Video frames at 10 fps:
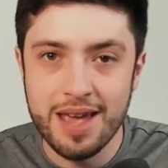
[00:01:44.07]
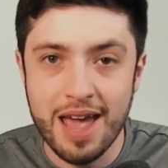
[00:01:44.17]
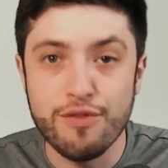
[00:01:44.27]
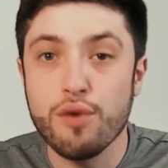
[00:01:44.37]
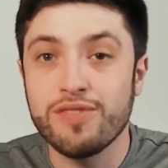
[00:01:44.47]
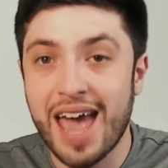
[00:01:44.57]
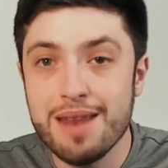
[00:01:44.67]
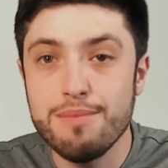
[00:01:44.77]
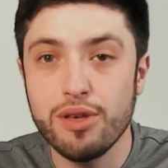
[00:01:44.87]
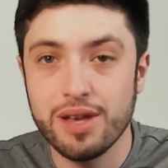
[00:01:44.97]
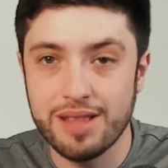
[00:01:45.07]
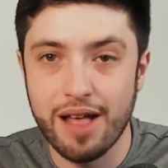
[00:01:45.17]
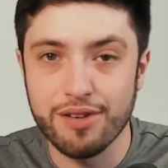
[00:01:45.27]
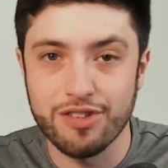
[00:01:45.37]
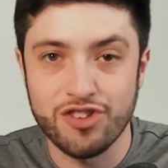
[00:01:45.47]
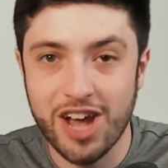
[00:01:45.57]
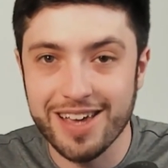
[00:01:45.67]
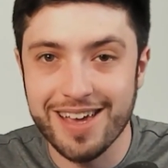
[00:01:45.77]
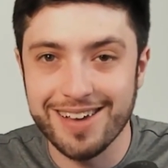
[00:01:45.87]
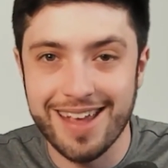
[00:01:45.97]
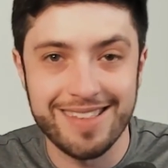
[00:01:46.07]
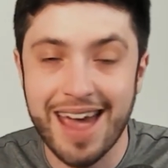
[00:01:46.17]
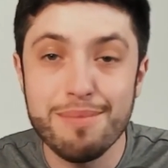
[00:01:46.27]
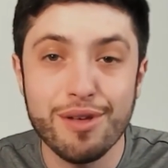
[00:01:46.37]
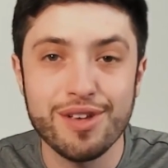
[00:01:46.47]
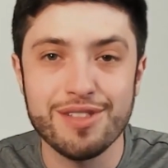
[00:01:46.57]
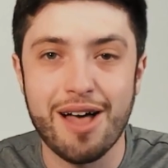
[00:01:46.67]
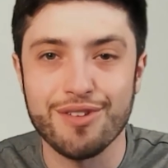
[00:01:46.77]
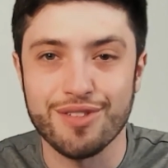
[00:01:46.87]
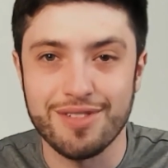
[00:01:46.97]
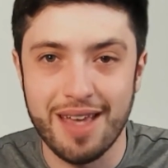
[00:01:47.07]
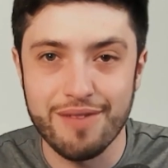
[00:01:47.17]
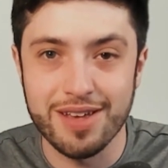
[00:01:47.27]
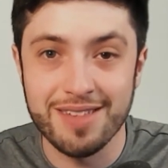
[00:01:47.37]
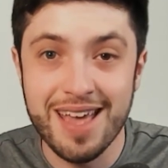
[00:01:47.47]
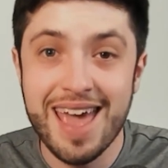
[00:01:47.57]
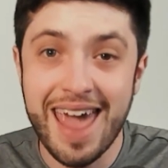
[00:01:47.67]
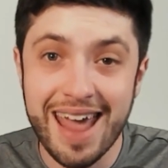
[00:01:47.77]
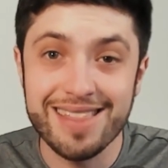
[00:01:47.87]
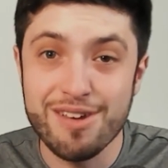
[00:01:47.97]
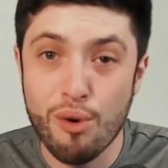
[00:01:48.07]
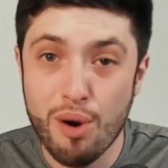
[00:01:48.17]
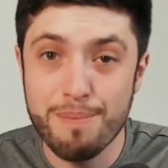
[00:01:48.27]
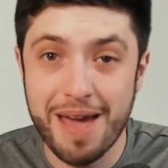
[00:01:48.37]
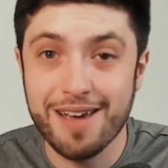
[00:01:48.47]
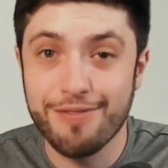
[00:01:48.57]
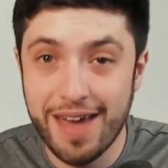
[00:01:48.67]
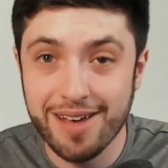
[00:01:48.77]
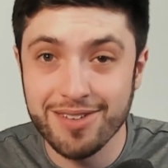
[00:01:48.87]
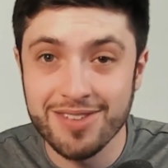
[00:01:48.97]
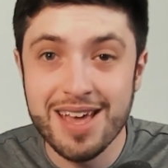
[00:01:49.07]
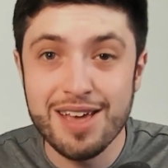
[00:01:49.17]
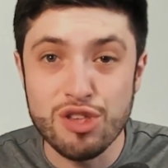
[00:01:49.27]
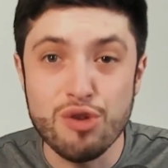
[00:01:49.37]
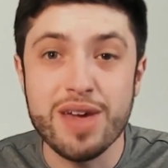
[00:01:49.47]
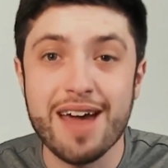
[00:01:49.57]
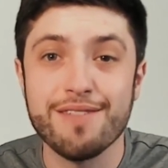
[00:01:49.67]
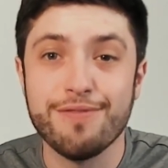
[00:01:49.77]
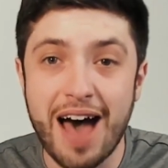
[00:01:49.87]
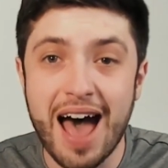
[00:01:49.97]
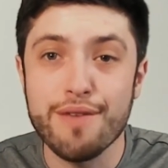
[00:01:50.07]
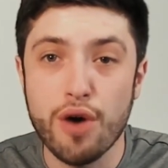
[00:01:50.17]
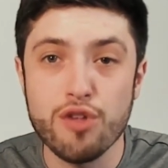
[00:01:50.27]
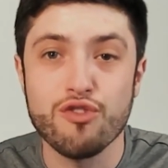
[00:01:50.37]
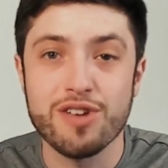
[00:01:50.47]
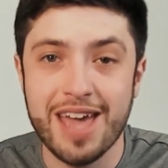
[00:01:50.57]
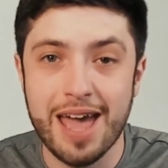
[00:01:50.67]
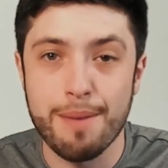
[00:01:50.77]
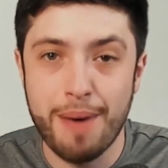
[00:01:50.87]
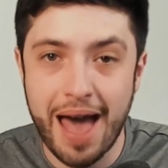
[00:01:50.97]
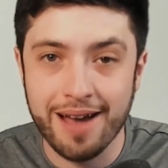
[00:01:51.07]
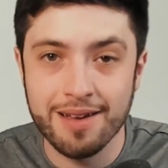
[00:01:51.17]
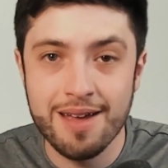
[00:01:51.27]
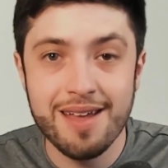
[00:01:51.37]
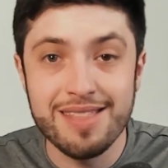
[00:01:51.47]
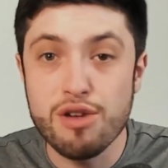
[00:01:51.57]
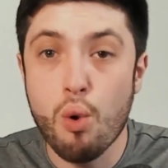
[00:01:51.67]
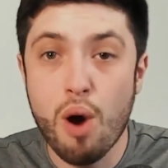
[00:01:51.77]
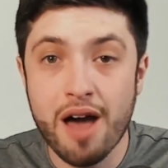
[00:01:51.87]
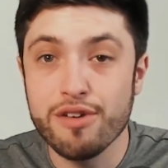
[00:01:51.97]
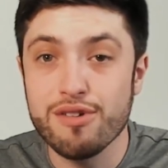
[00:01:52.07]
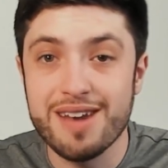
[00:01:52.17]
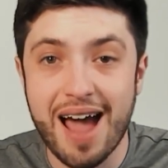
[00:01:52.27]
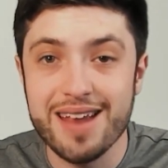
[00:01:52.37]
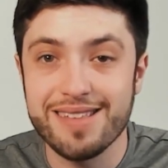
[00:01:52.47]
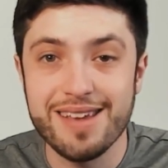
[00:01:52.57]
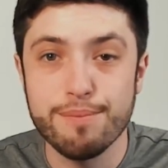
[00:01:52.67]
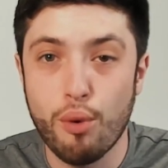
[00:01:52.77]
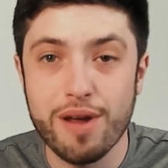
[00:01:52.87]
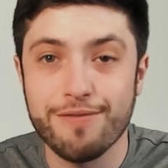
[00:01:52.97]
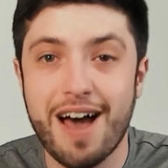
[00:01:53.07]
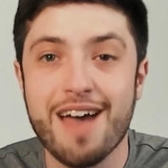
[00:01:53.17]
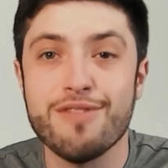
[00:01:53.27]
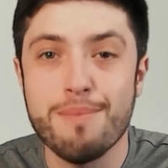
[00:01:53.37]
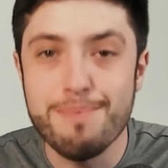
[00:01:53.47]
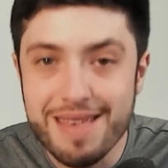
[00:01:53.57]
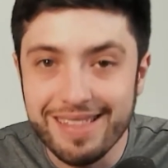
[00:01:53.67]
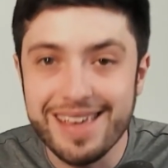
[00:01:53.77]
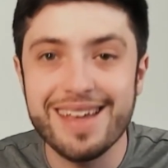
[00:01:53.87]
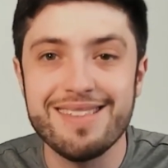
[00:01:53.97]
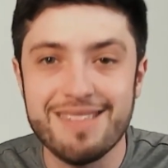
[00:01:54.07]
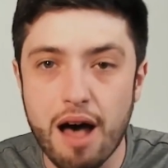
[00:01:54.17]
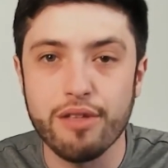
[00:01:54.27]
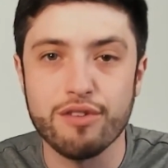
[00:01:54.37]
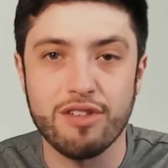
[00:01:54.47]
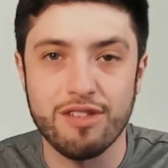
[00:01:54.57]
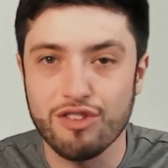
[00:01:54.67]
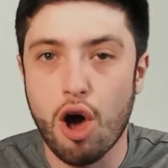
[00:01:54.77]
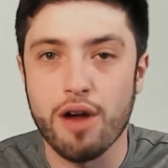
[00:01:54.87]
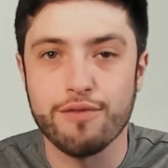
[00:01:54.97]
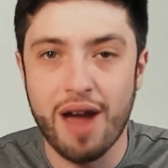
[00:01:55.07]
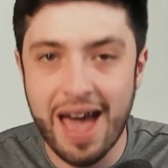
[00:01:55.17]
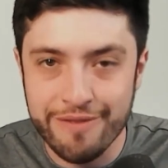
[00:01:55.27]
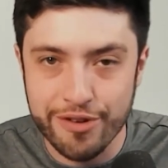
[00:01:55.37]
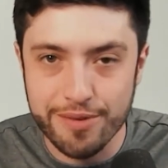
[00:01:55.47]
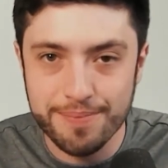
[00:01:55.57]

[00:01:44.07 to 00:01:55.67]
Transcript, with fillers: If you have $10 million in checking and $10 million in savings and your bank fails, you get 500K back your other $19.5 million is gone forever.